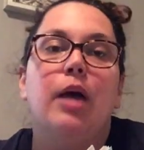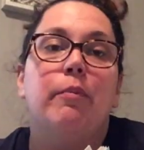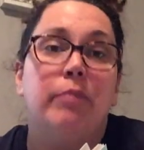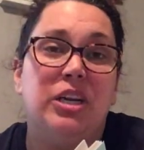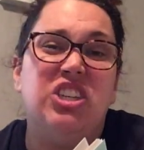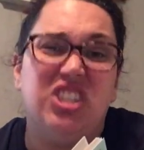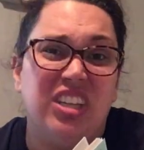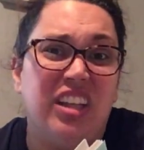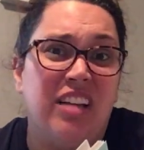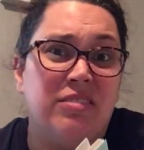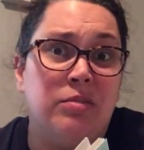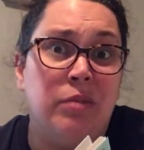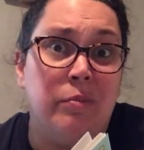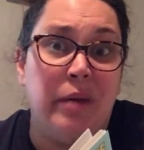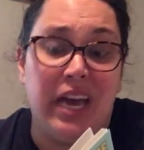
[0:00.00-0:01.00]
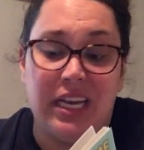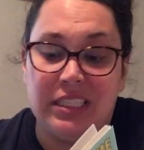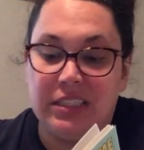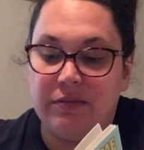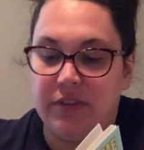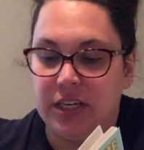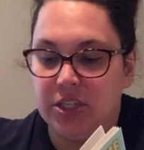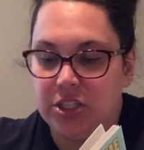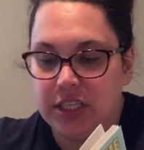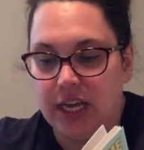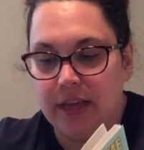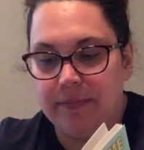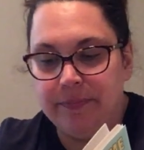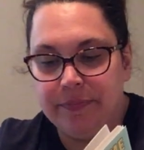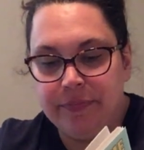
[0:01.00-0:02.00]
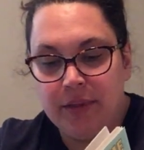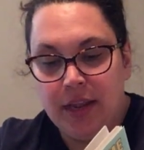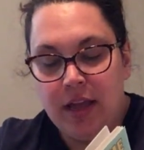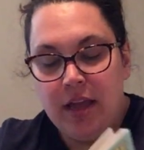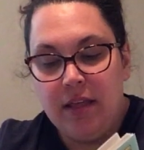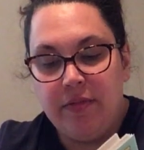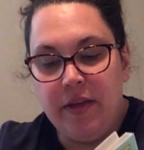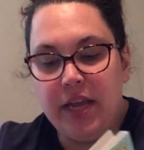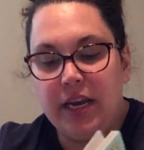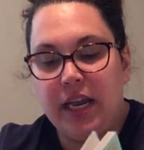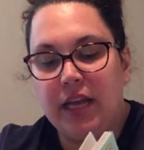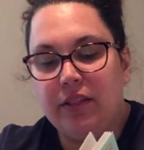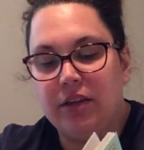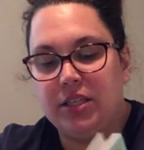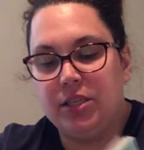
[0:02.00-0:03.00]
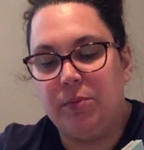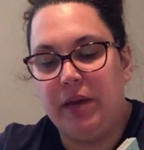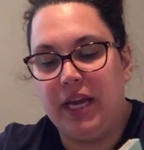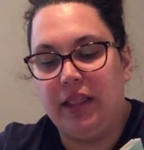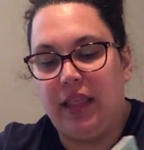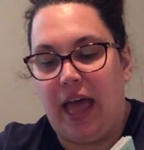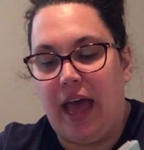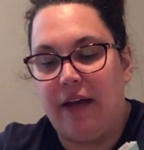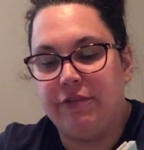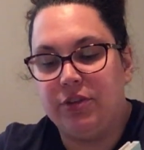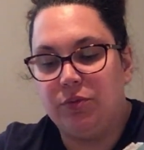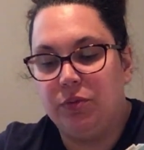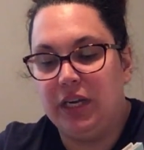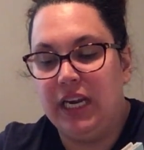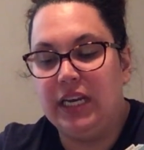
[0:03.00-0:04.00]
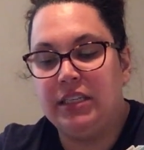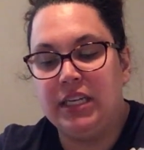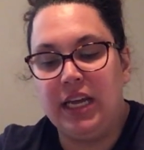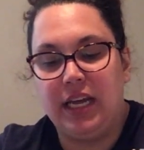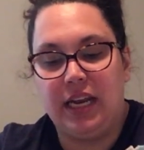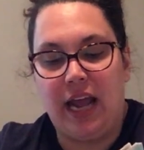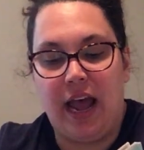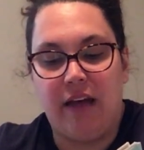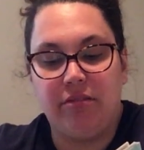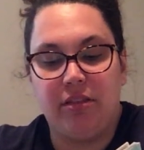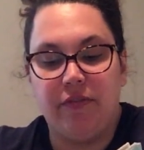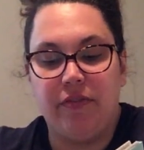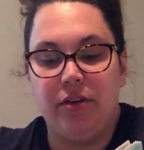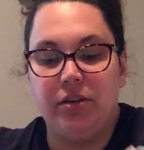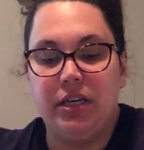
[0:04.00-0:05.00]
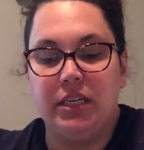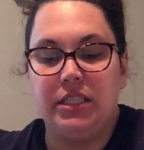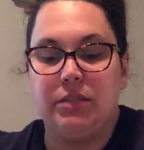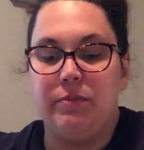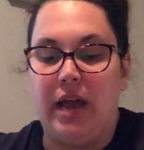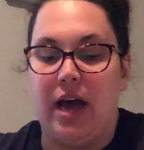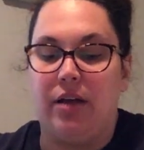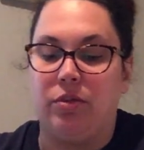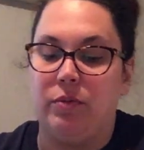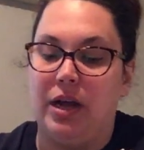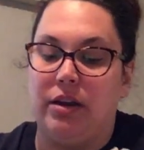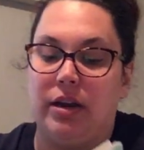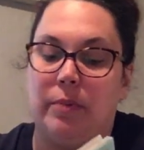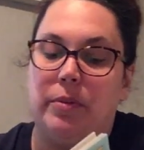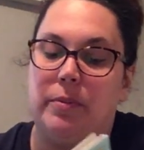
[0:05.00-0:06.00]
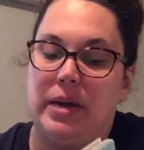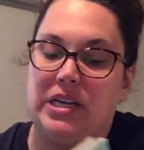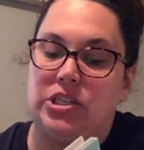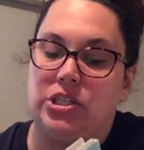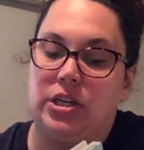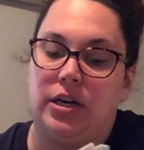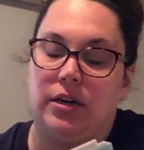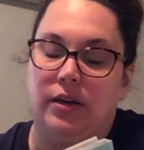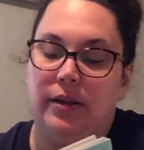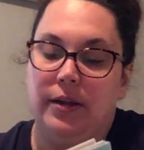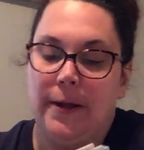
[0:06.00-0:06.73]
But she loves me best, Fudge said. Then he looked at me and laughed. When he did, half the food in his mouth wound up on my shirt.